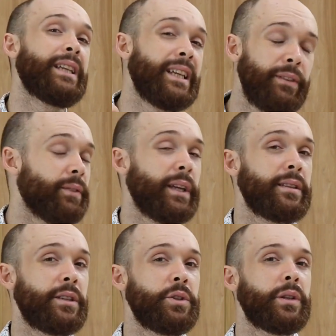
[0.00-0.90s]
Even if they
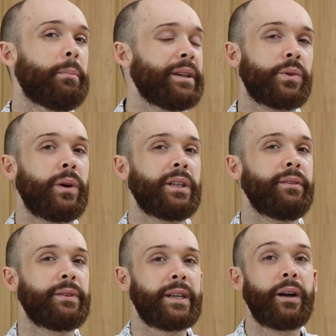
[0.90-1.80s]
send you the best quality
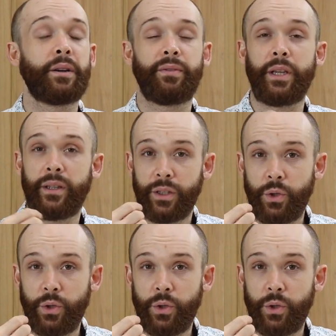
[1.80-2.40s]
photography,